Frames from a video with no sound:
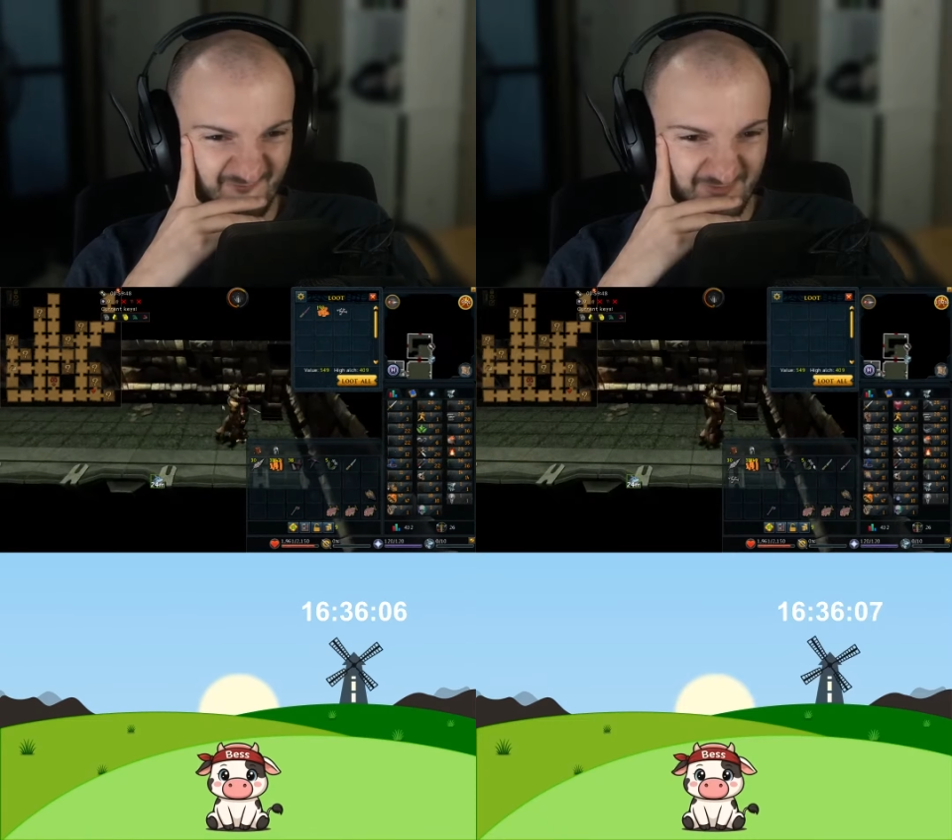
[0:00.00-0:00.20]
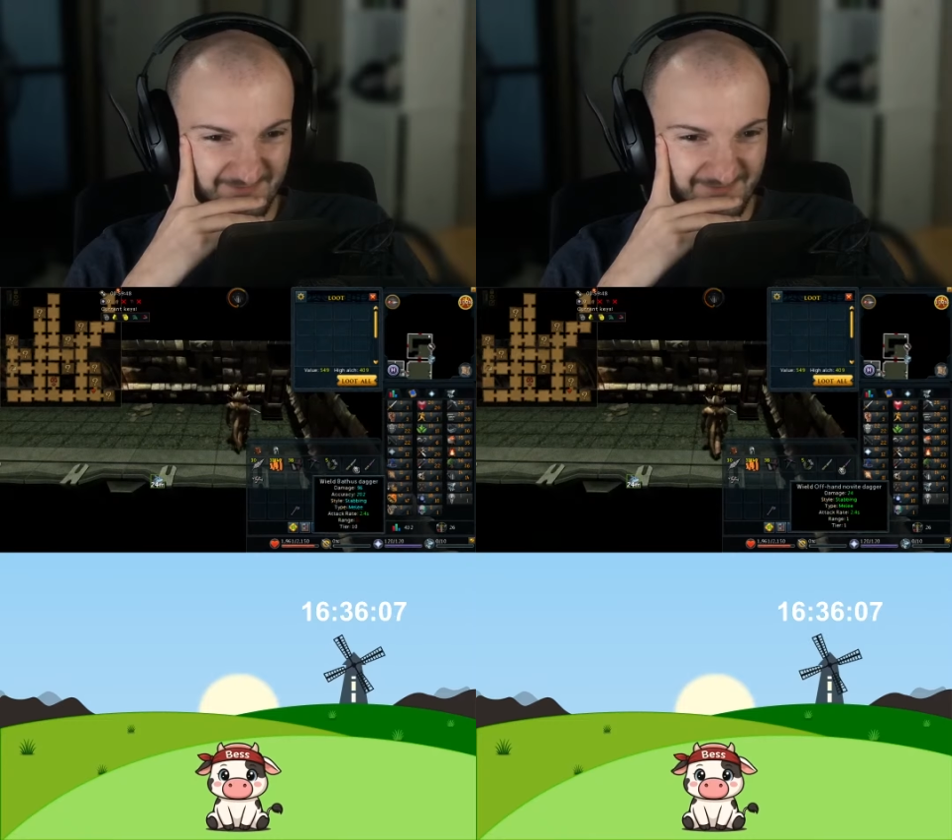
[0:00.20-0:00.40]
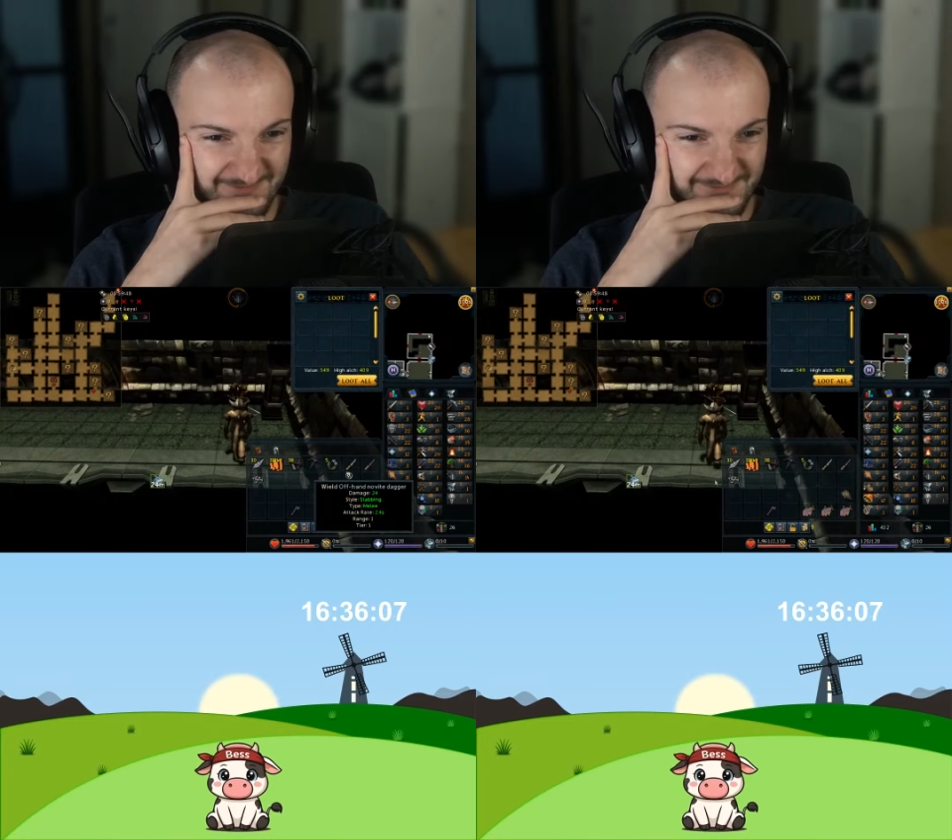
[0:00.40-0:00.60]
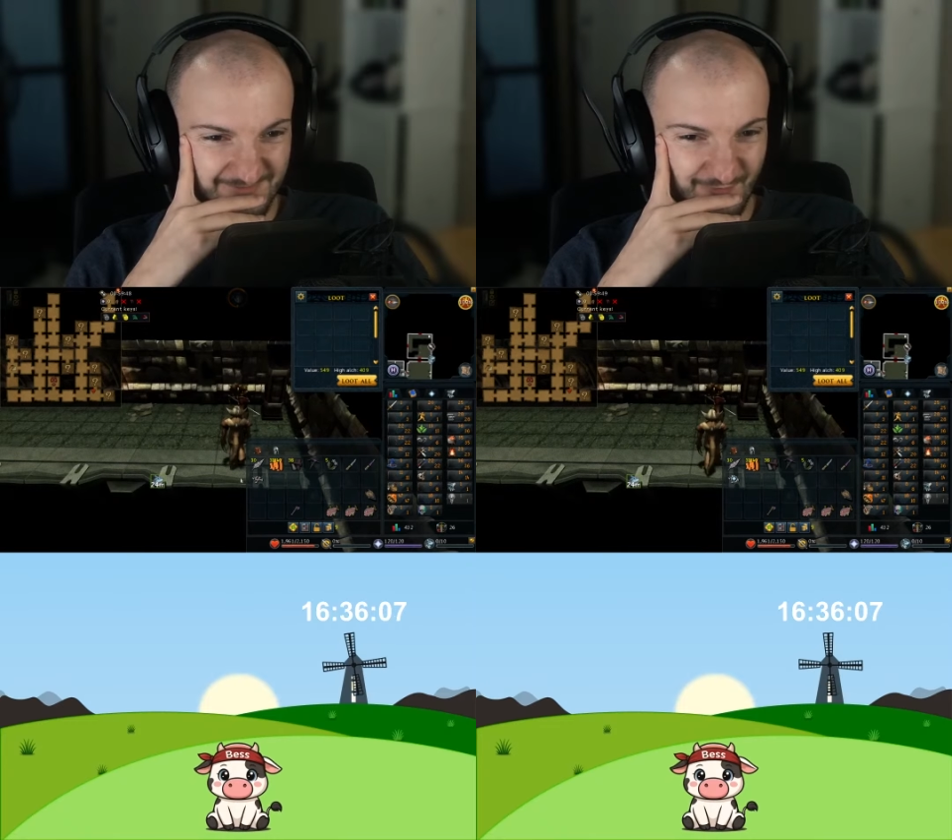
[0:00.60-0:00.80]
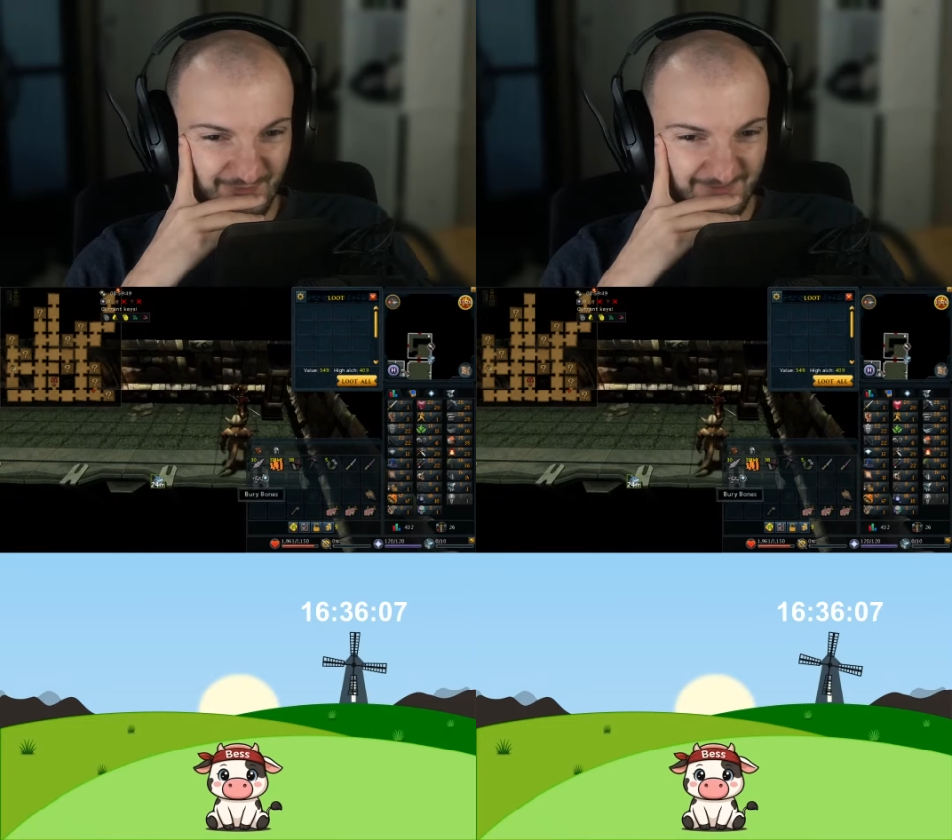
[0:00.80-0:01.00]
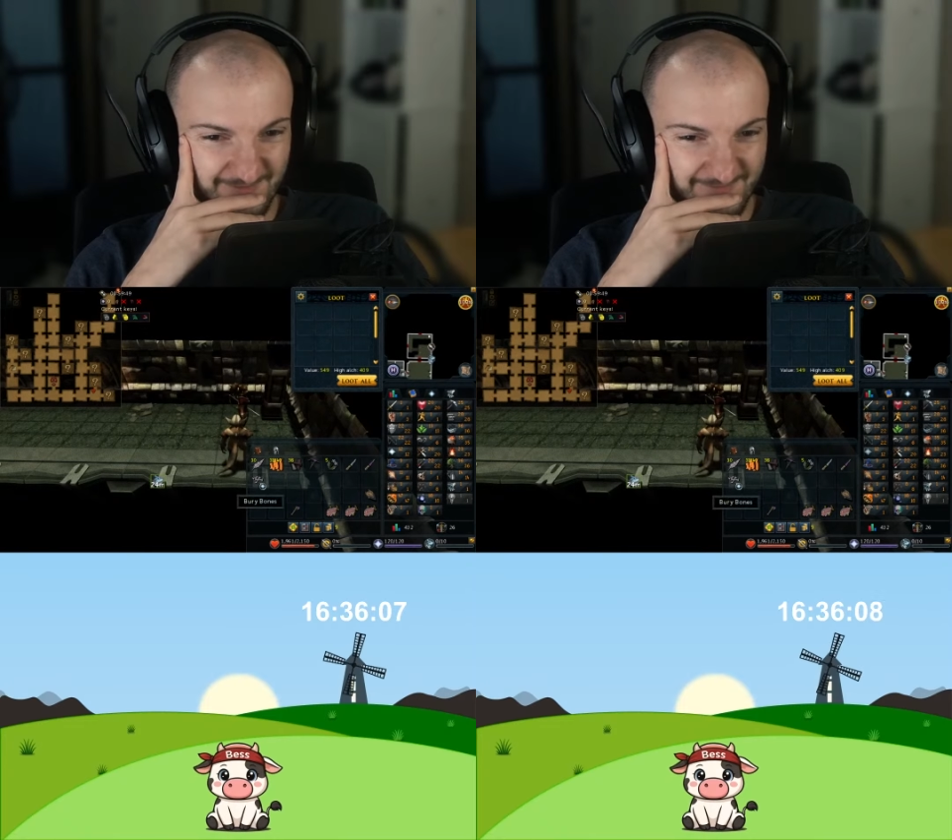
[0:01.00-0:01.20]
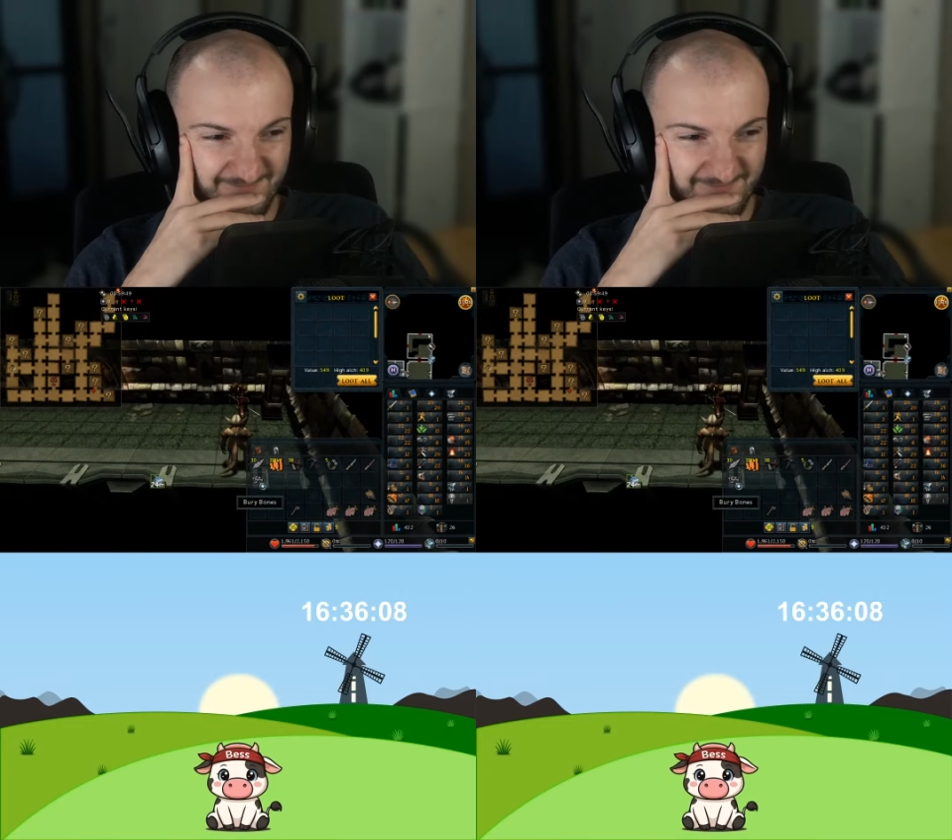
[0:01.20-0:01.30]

points. Let's go.